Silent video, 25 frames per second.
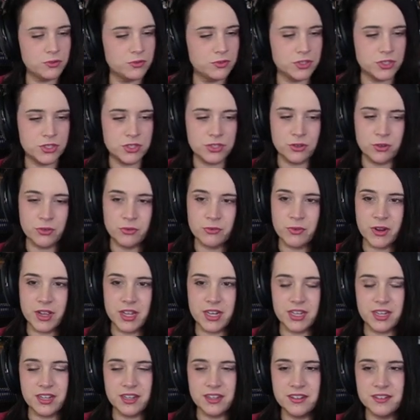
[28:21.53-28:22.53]
Dude, so
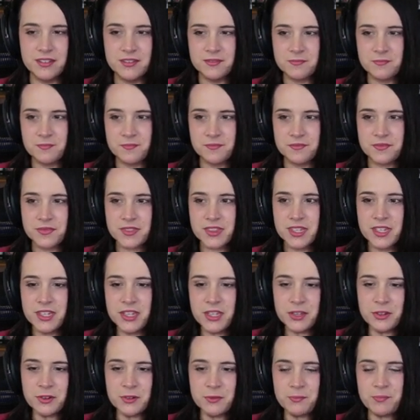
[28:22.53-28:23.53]
ready.
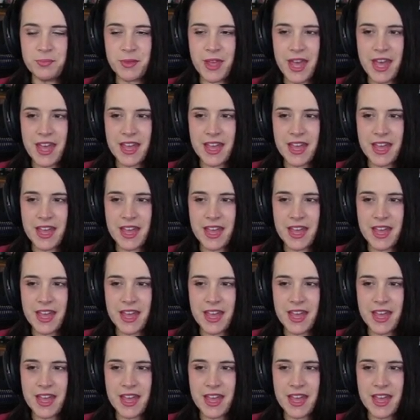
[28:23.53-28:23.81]
You